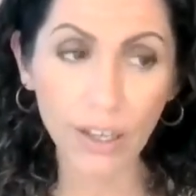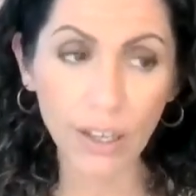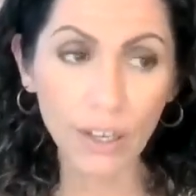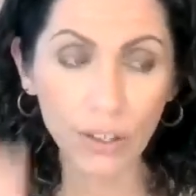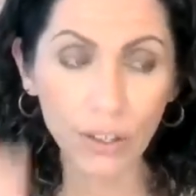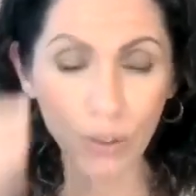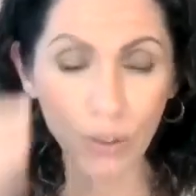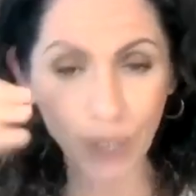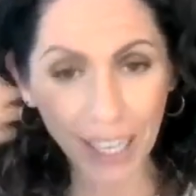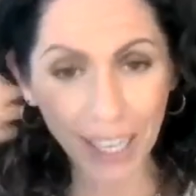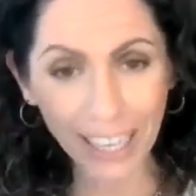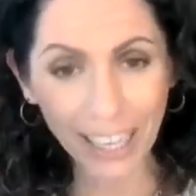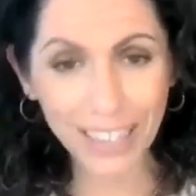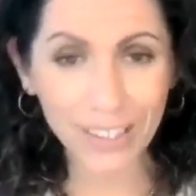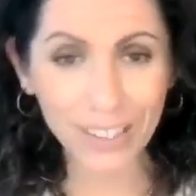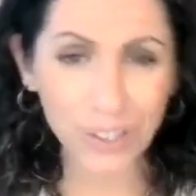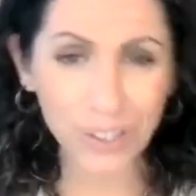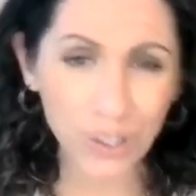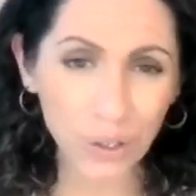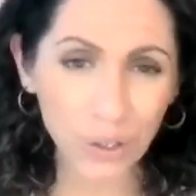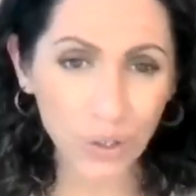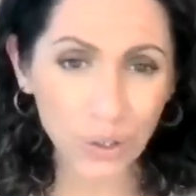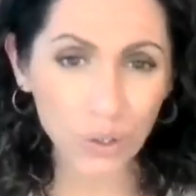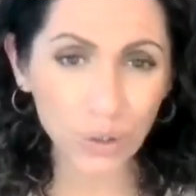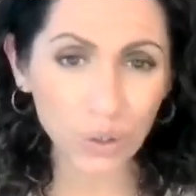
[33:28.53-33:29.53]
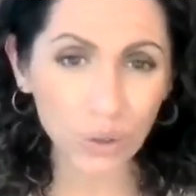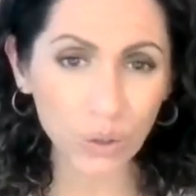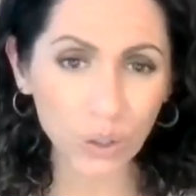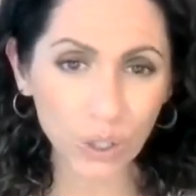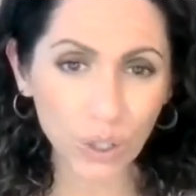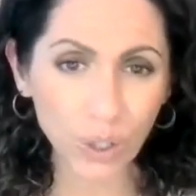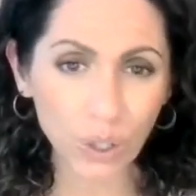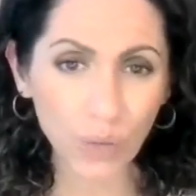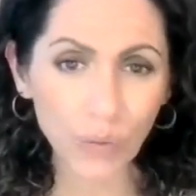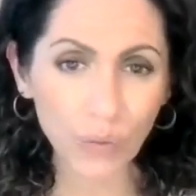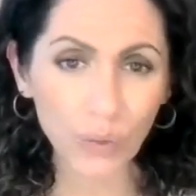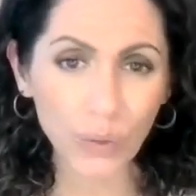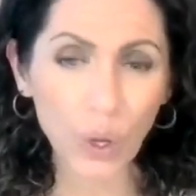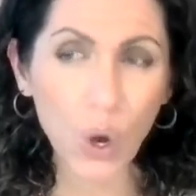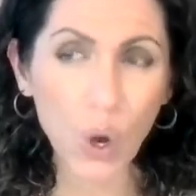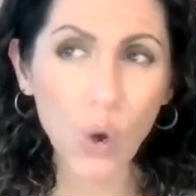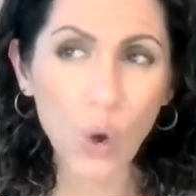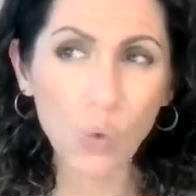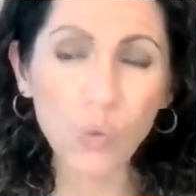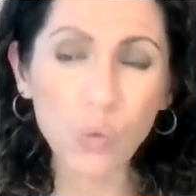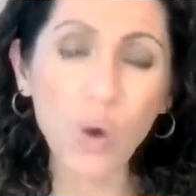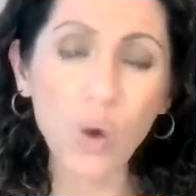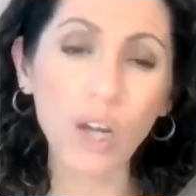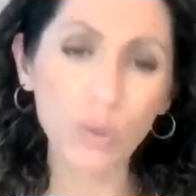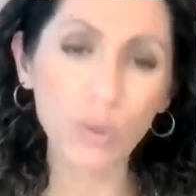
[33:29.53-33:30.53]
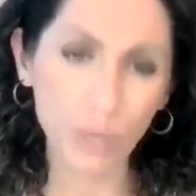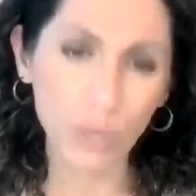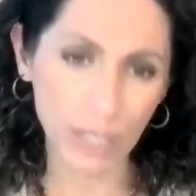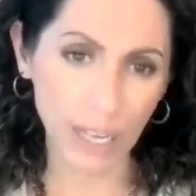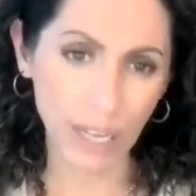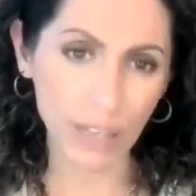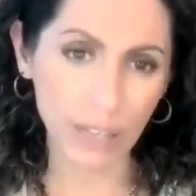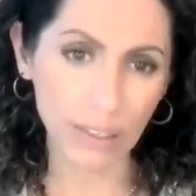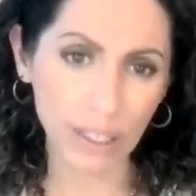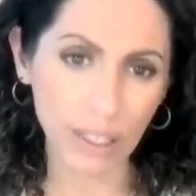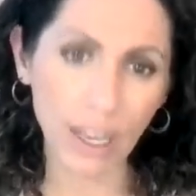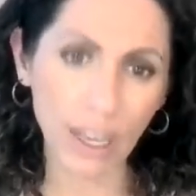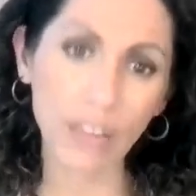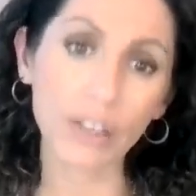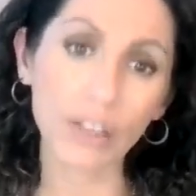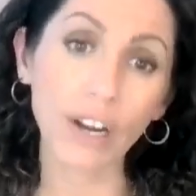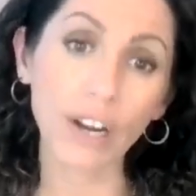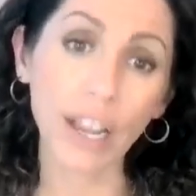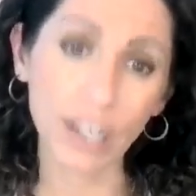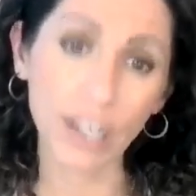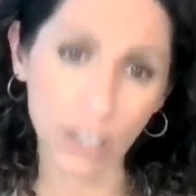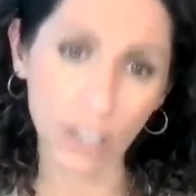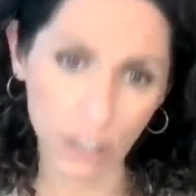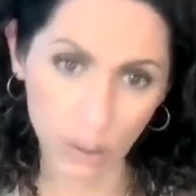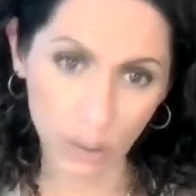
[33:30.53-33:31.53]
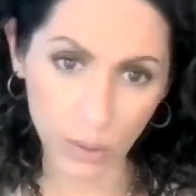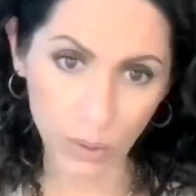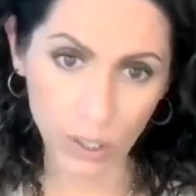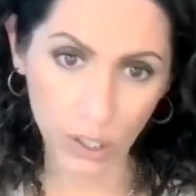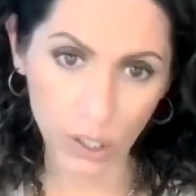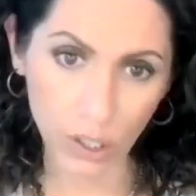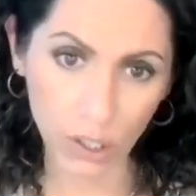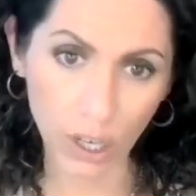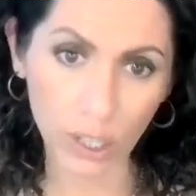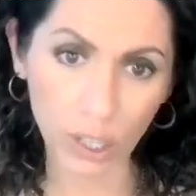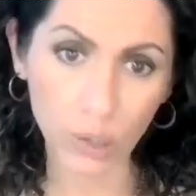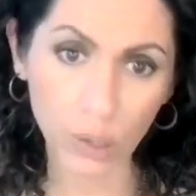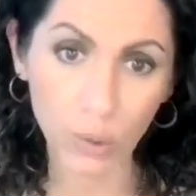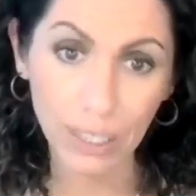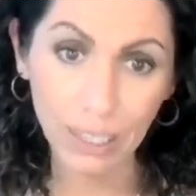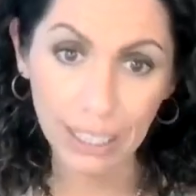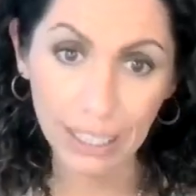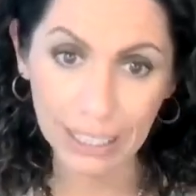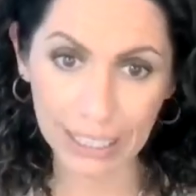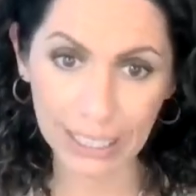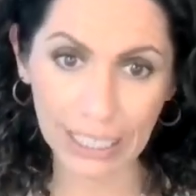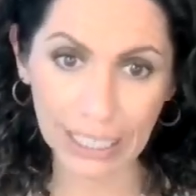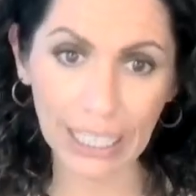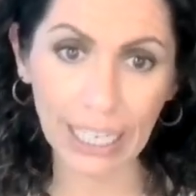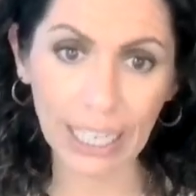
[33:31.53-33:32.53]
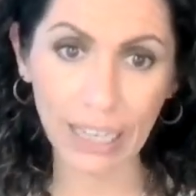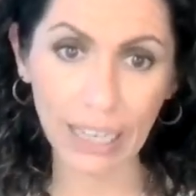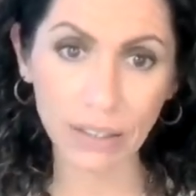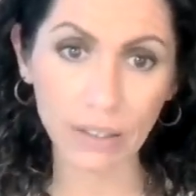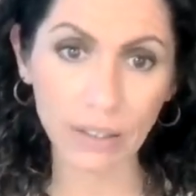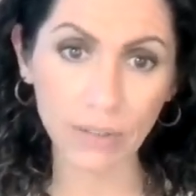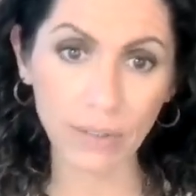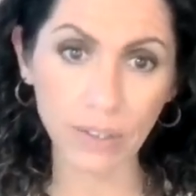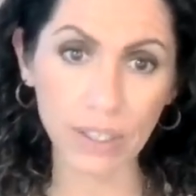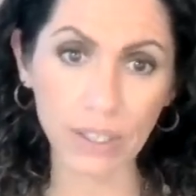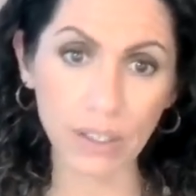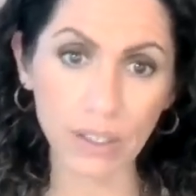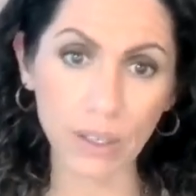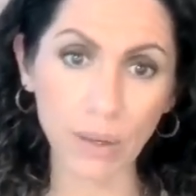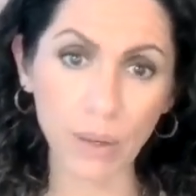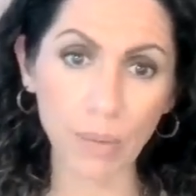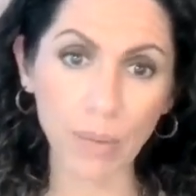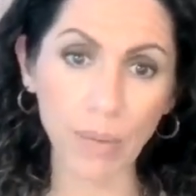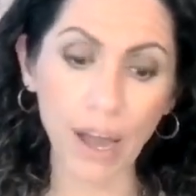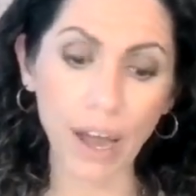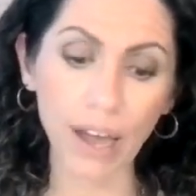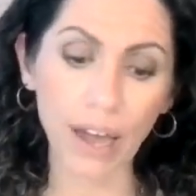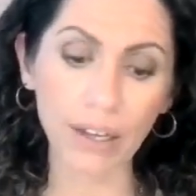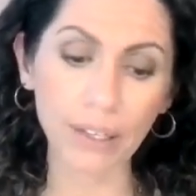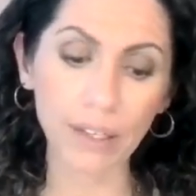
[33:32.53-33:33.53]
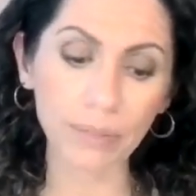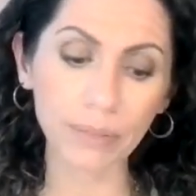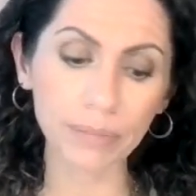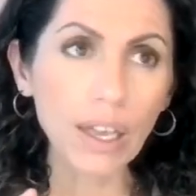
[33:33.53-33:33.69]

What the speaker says: You can't do one without the other. And it always starts with cleaning out the physical body.